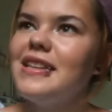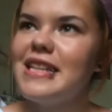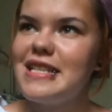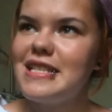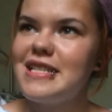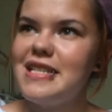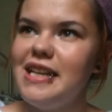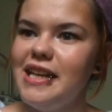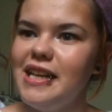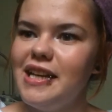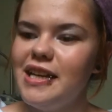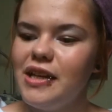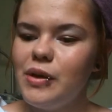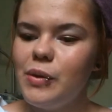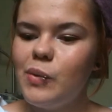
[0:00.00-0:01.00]
let's
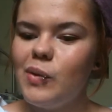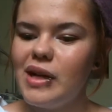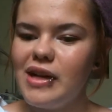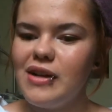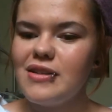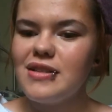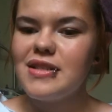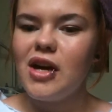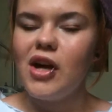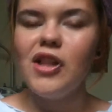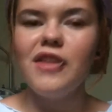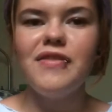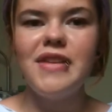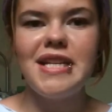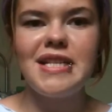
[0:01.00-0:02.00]
see, what else?
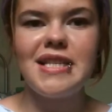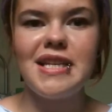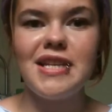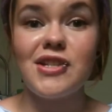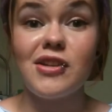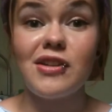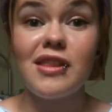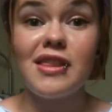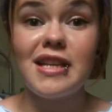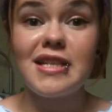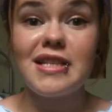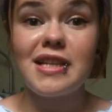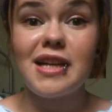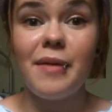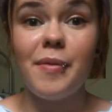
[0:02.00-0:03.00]
All of these things are the
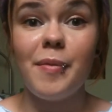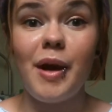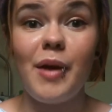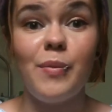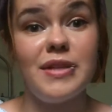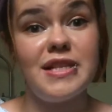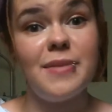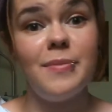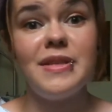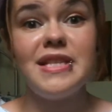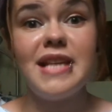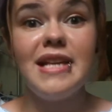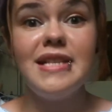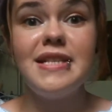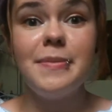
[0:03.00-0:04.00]
things that come to mind when someone
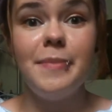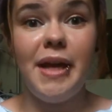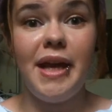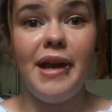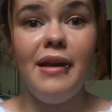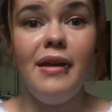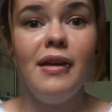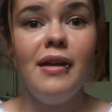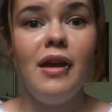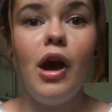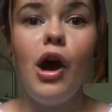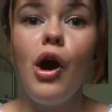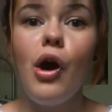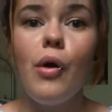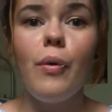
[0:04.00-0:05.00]
says to me,
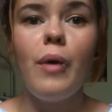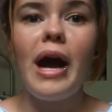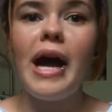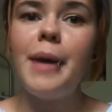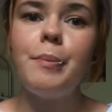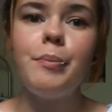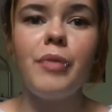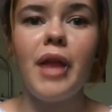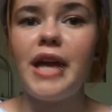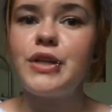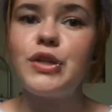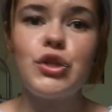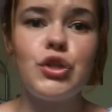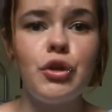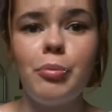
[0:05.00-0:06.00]
oh, I'm like
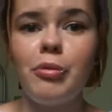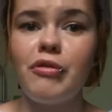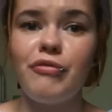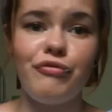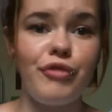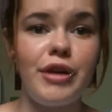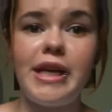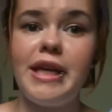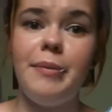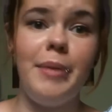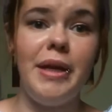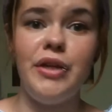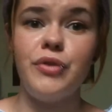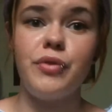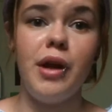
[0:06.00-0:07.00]
super freaking
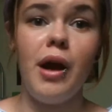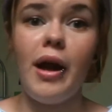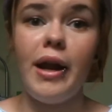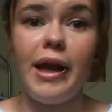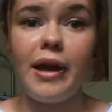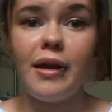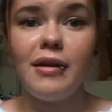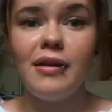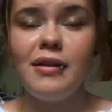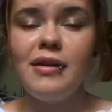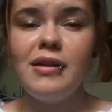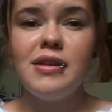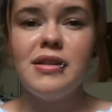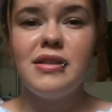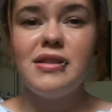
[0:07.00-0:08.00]
patriotic.
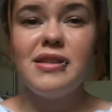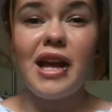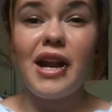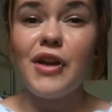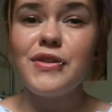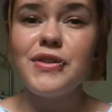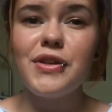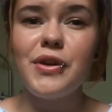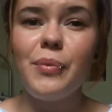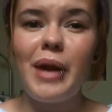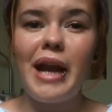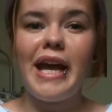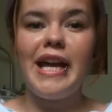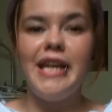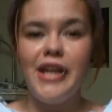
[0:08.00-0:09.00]
That also,
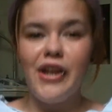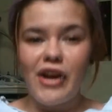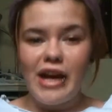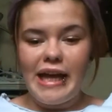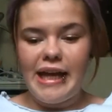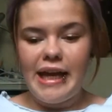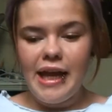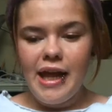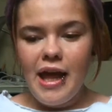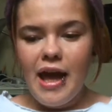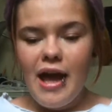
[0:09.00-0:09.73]
when I hear it,